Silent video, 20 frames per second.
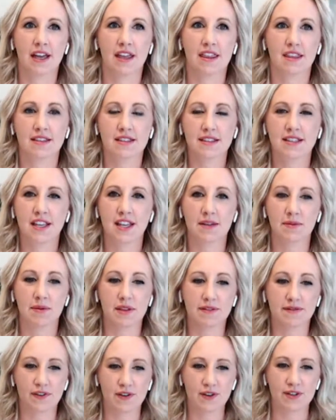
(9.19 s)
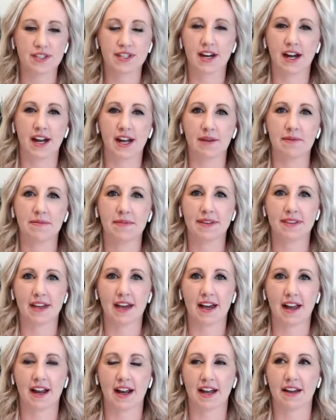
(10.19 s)
this is going to be the first time
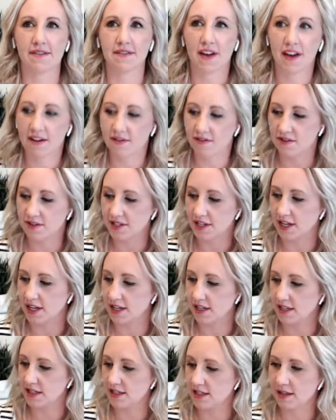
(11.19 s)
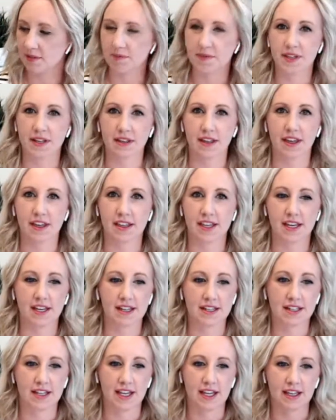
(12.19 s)
that I've ever done something like
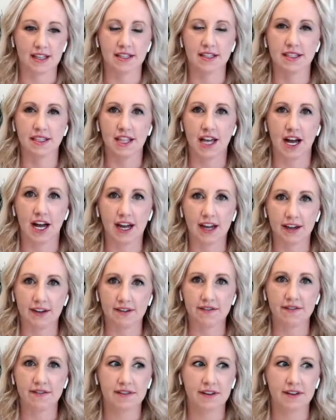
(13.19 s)
this, a live,